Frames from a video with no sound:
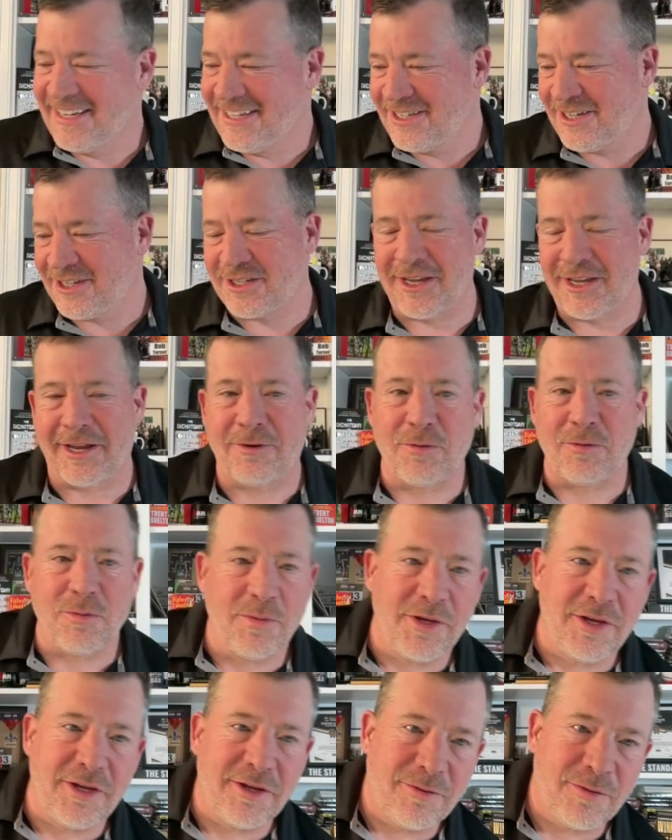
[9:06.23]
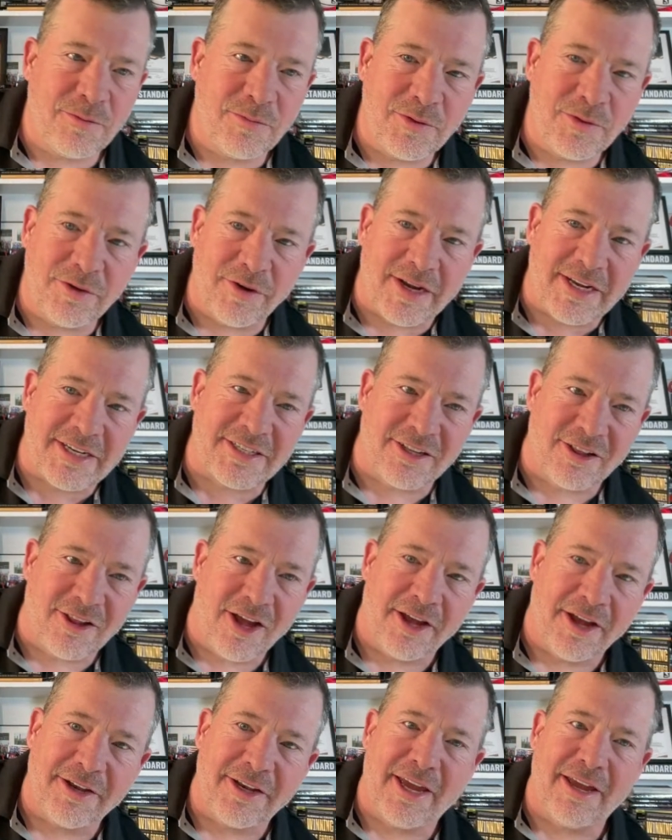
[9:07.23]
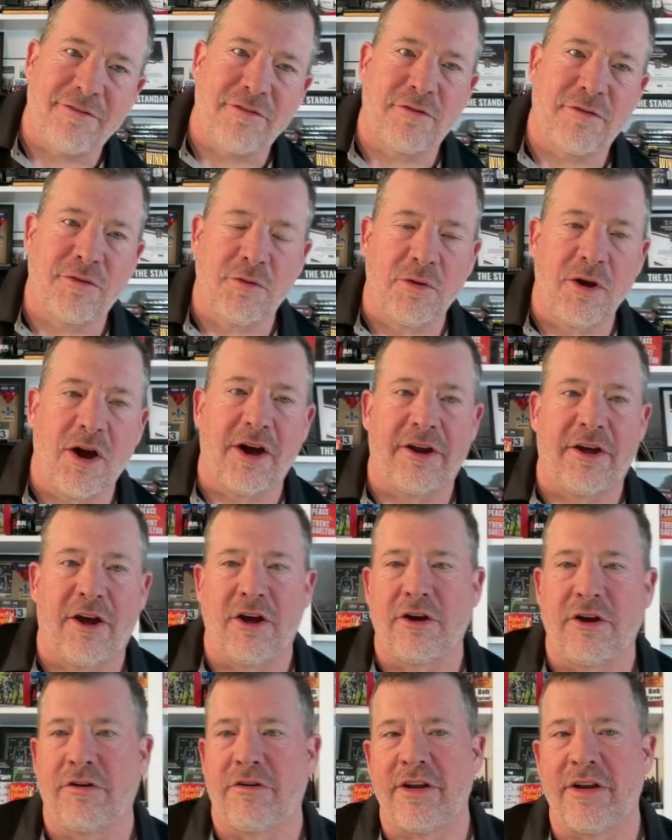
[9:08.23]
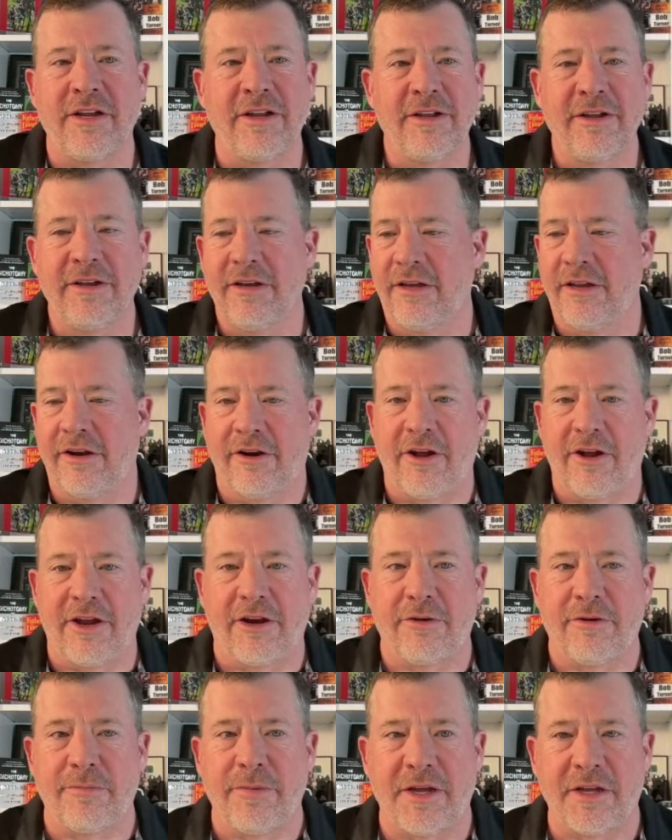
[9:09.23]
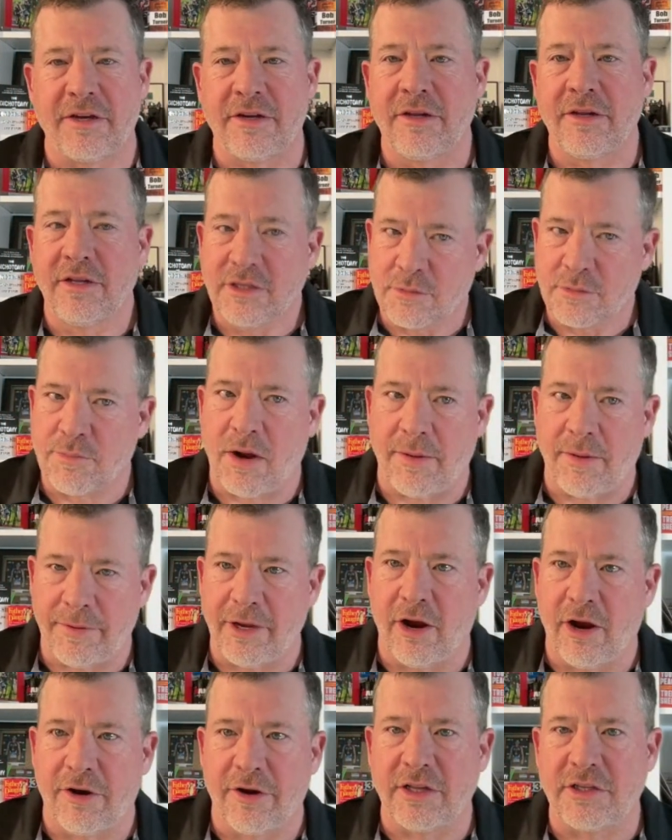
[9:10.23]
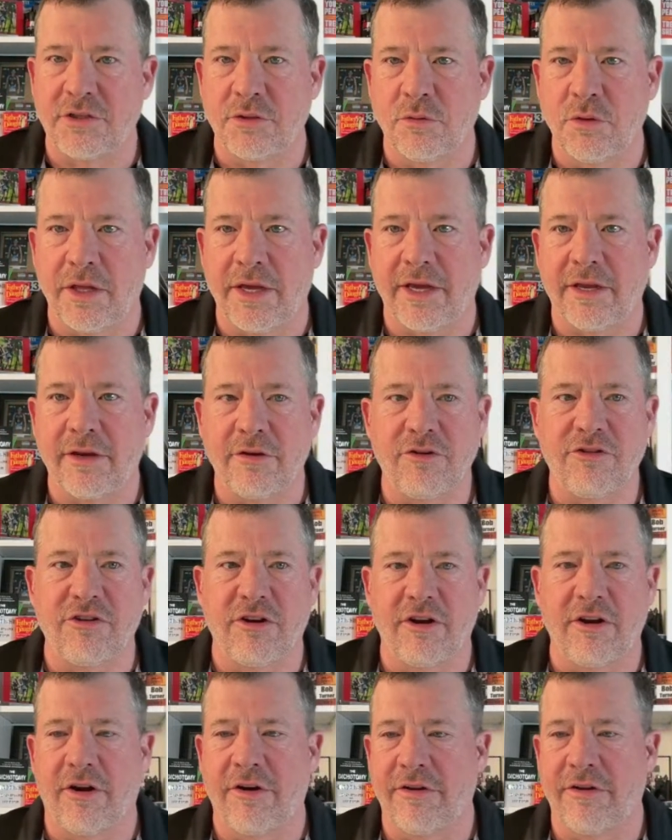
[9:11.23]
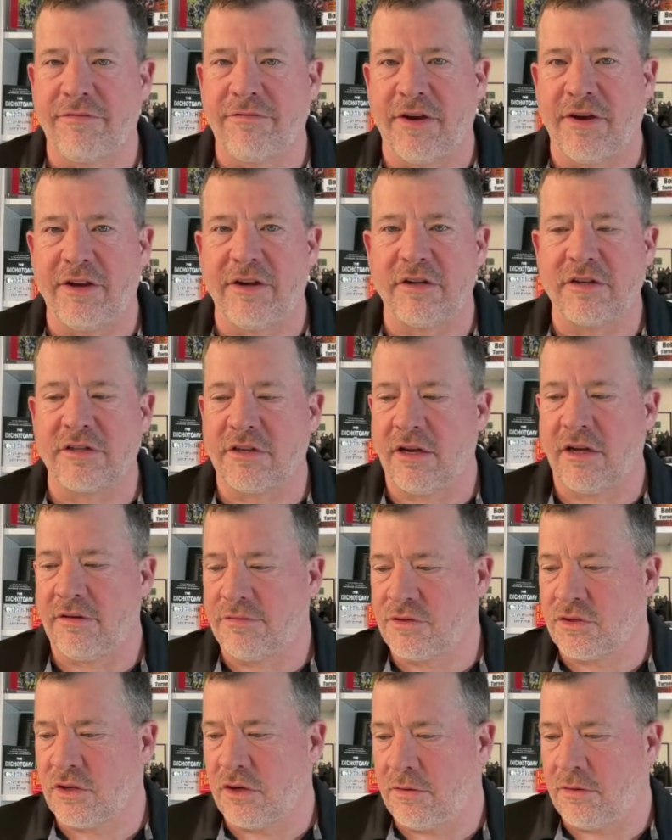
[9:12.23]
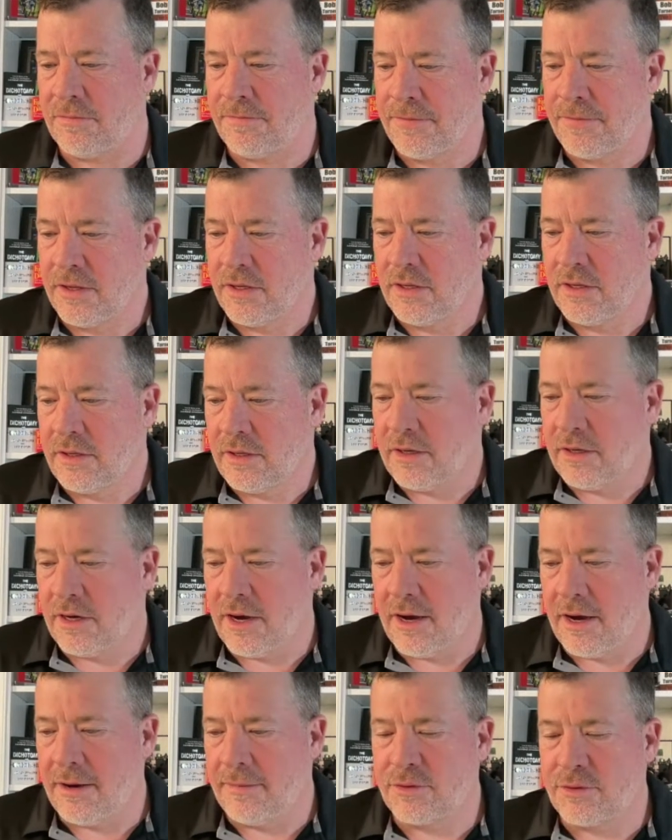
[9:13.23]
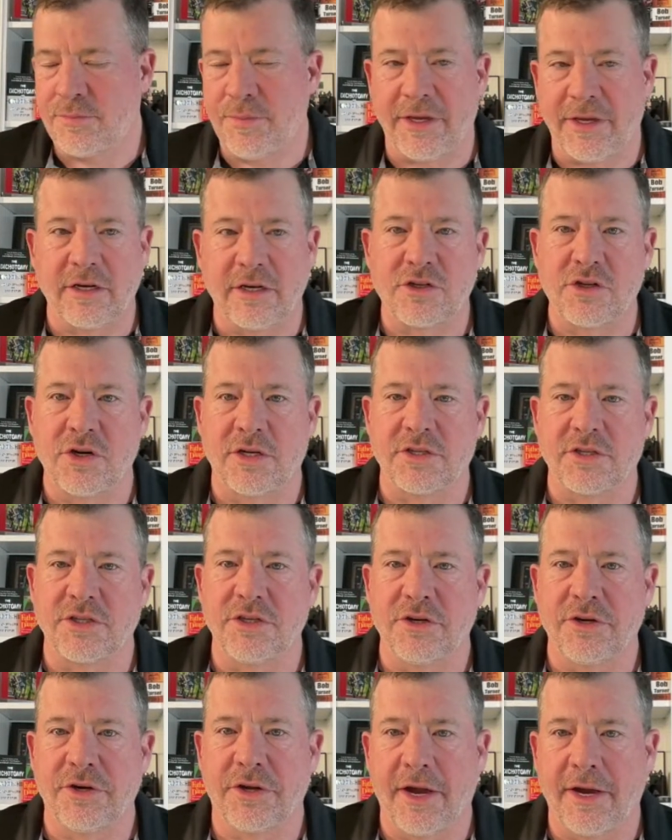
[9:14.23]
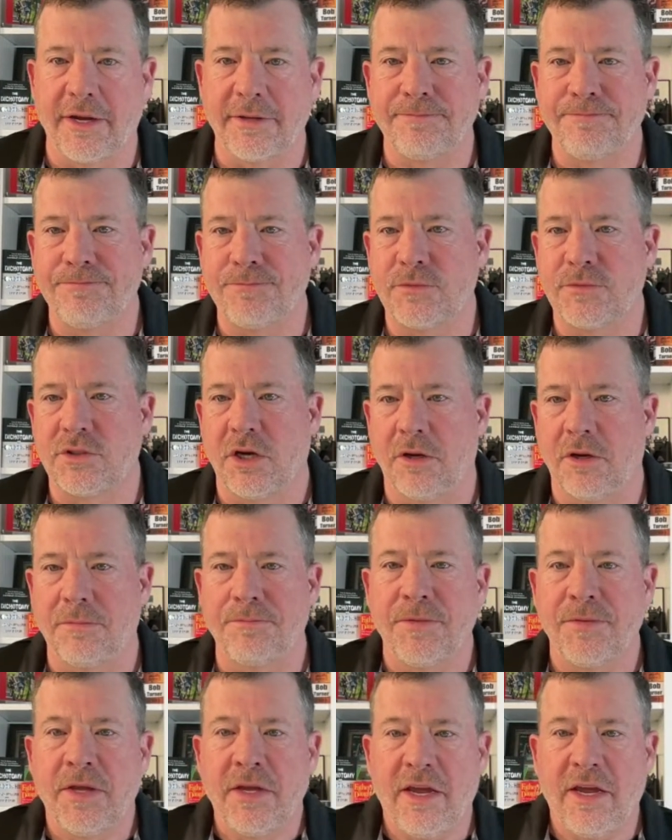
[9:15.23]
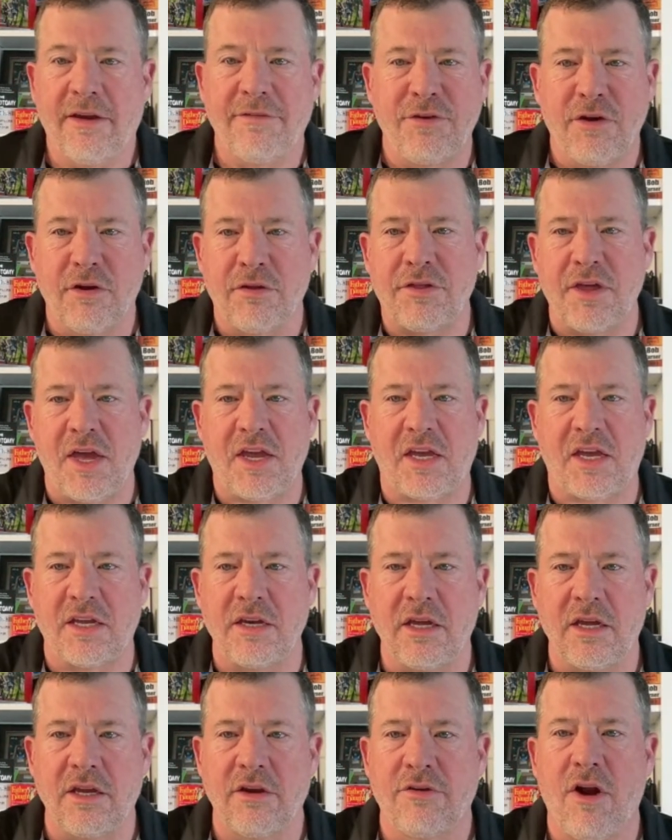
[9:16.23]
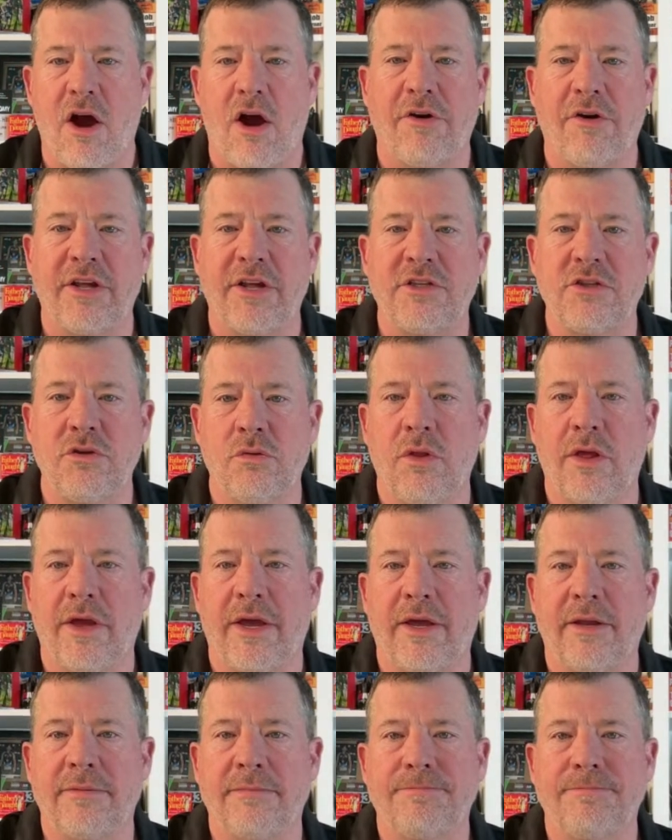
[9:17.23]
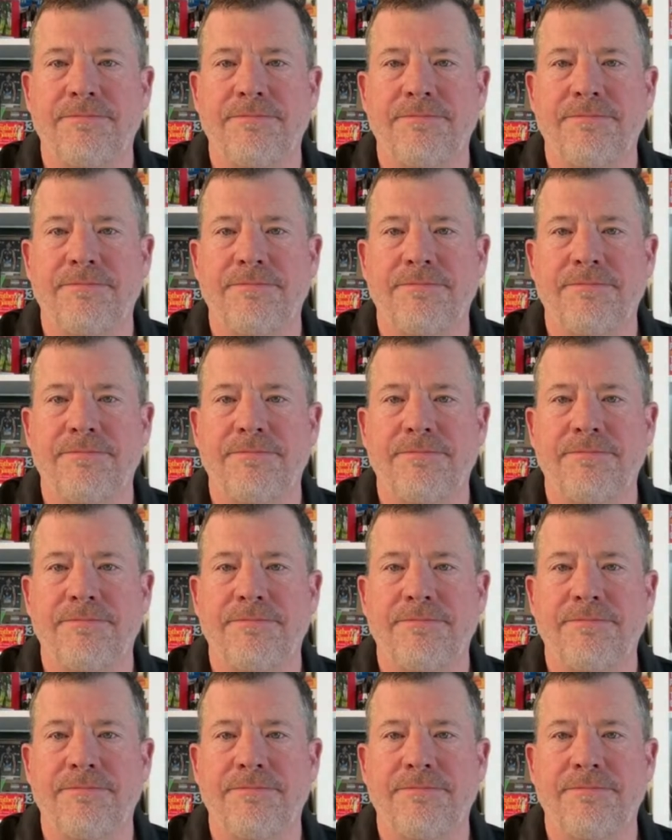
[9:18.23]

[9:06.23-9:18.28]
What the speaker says: Just like when we raced a lot, Dave, if you got hungry in an Ironman, it's probably already too late. You should have already fed yourself. So speaking of trust in your gut. So if you're thinking, you're already too late.